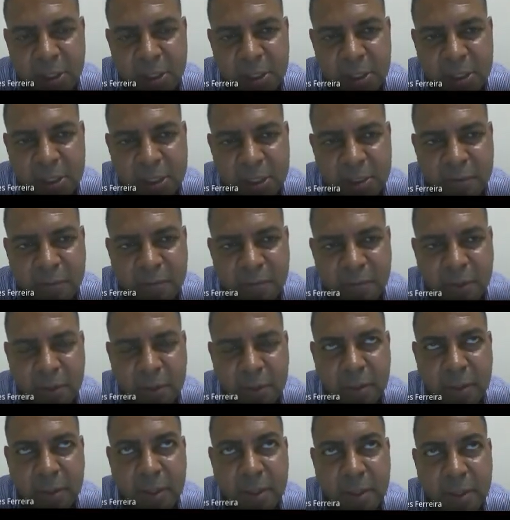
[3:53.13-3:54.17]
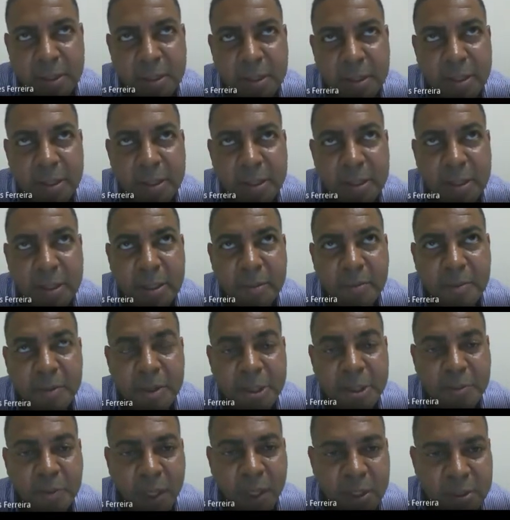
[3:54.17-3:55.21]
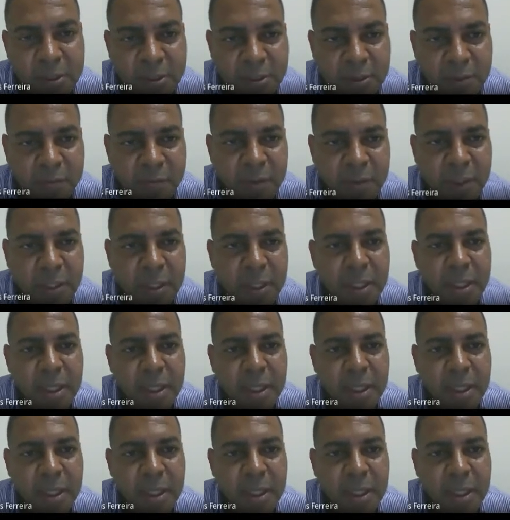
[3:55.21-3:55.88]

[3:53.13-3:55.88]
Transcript: is give this perspective,